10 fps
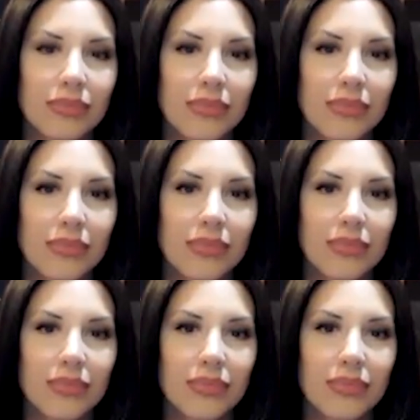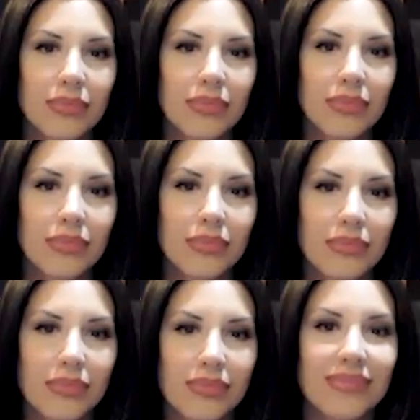
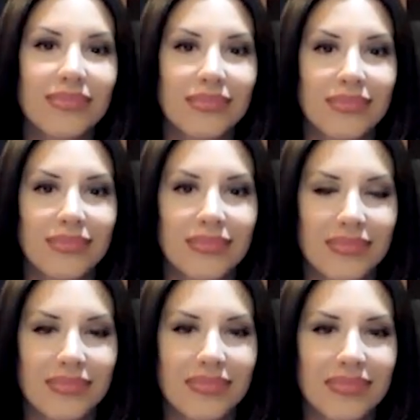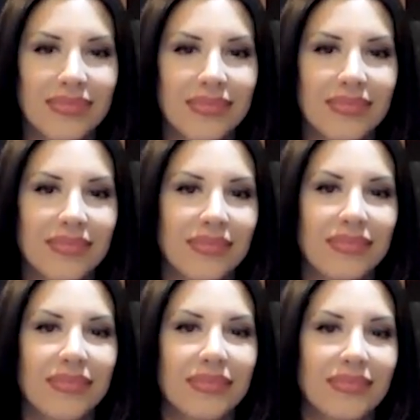
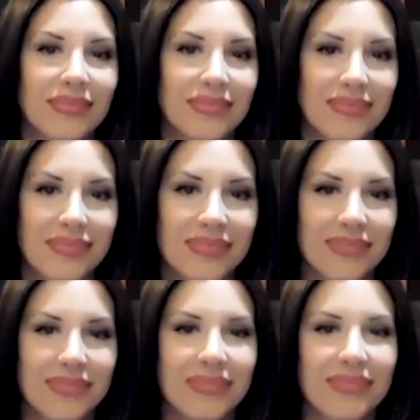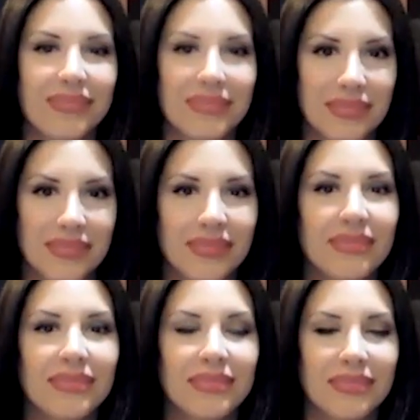
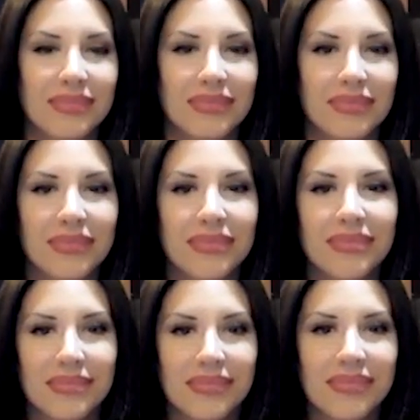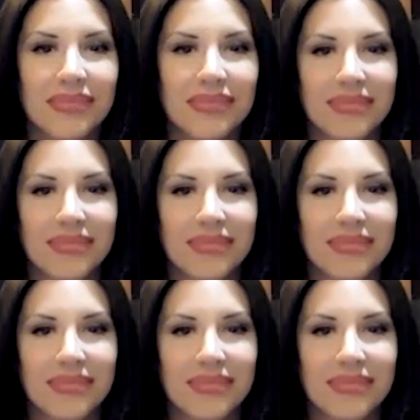The person shown says nothing.